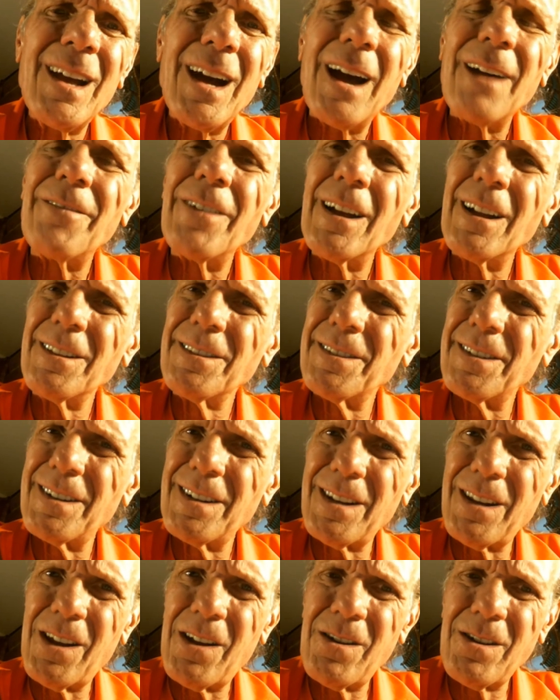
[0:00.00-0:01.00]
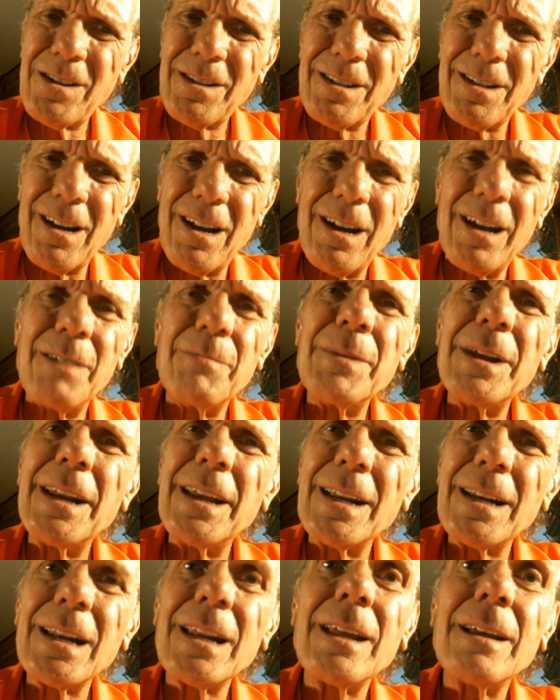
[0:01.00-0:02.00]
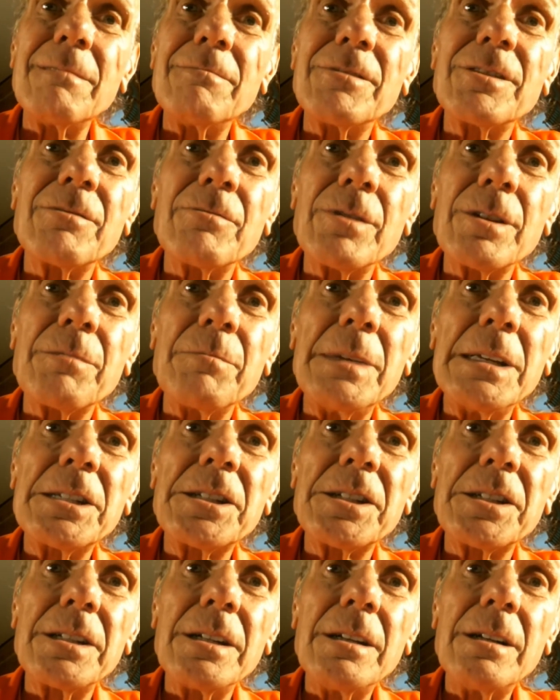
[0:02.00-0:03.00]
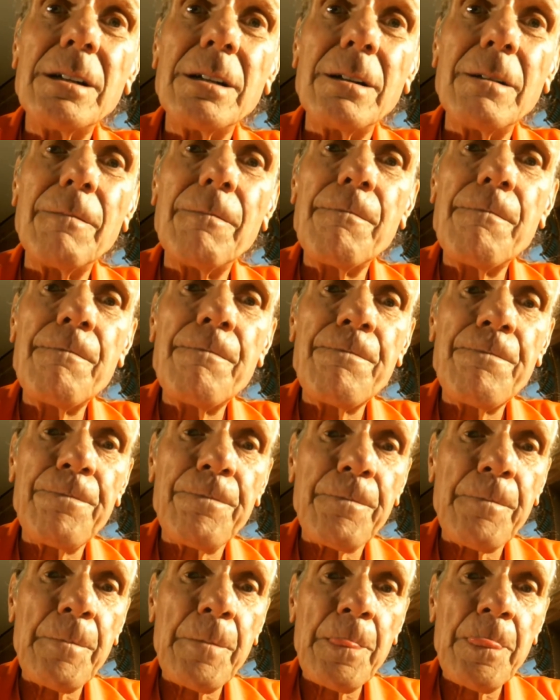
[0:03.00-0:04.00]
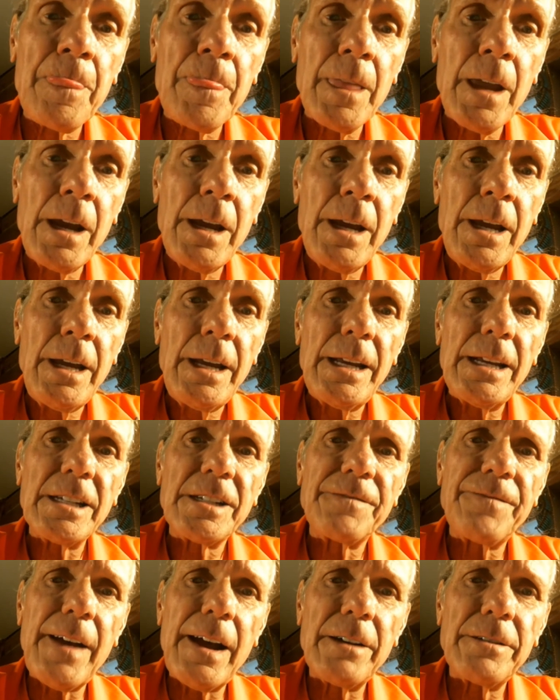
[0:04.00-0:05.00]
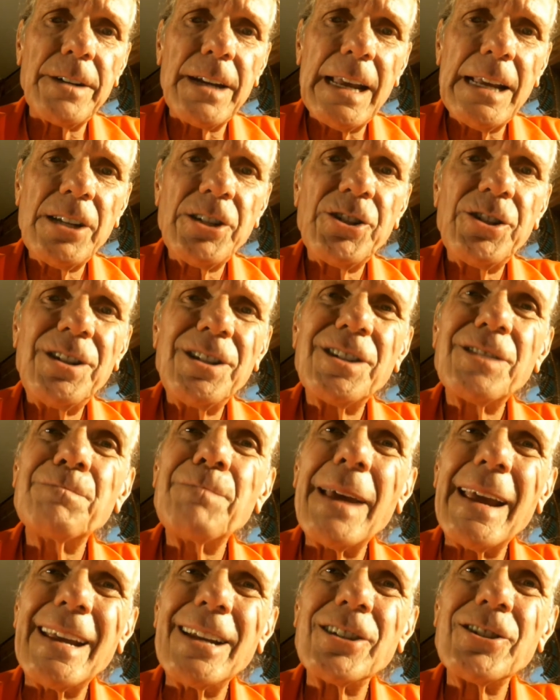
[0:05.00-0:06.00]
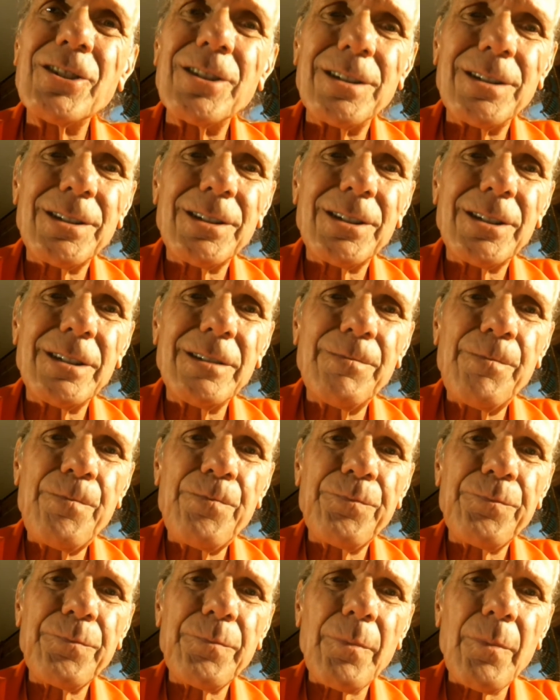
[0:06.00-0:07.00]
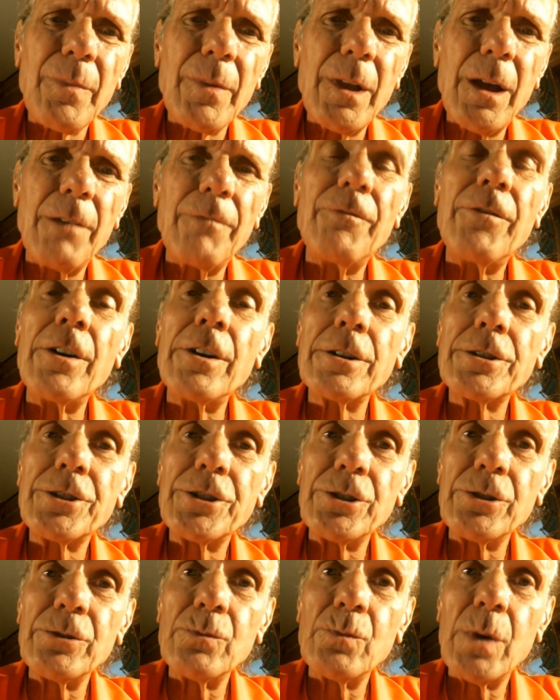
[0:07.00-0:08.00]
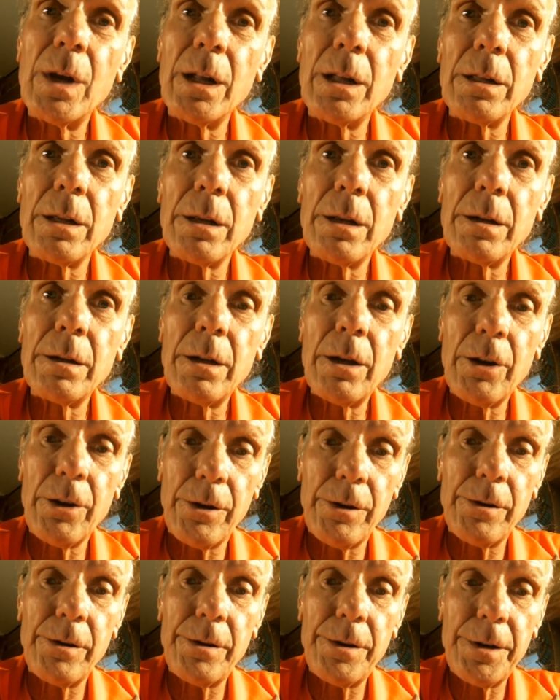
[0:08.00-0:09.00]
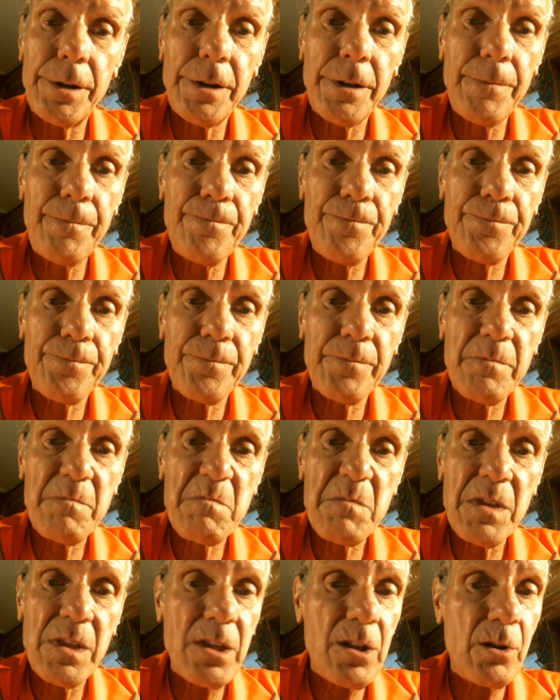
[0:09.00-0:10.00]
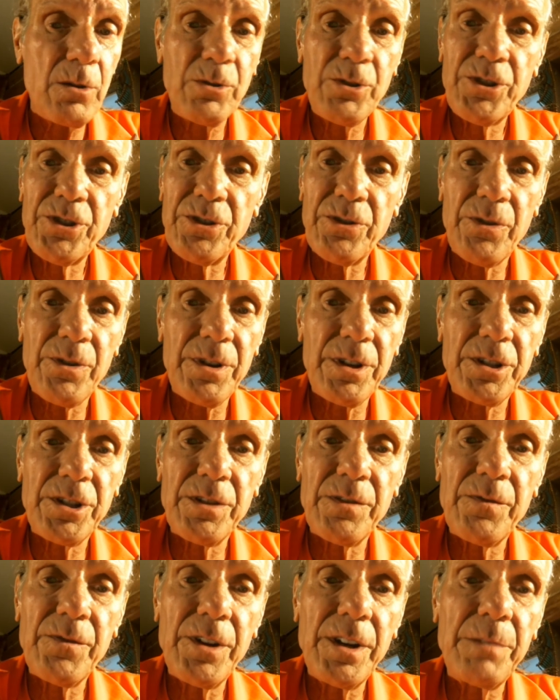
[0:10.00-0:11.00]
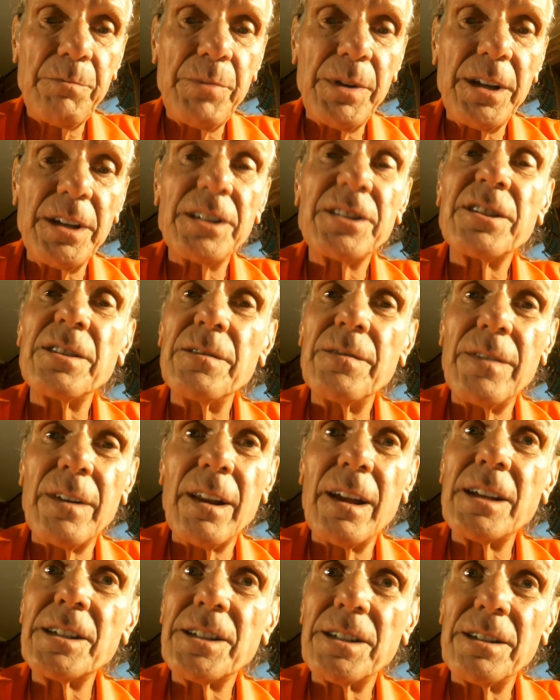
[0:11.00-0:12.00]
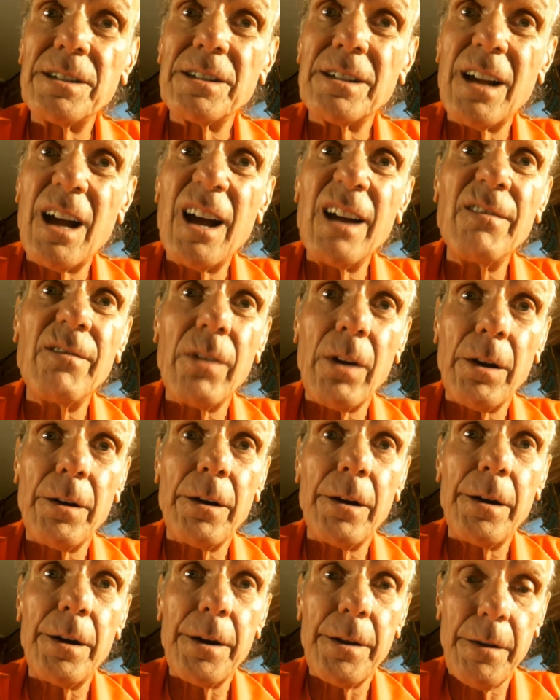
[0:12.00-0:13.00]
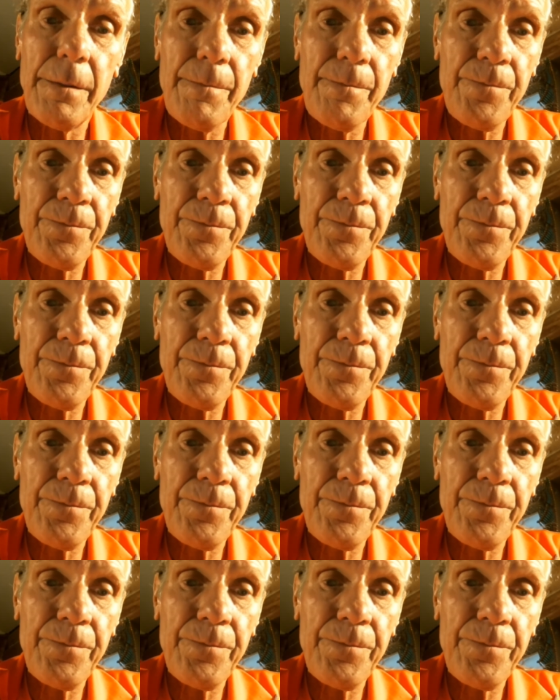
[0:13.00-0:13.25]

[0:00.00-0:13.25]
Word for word: I've held it a long time and it lives with me still. Its foundation is patience, a virtue well earned. No shortage of repeats of lessons I've learned.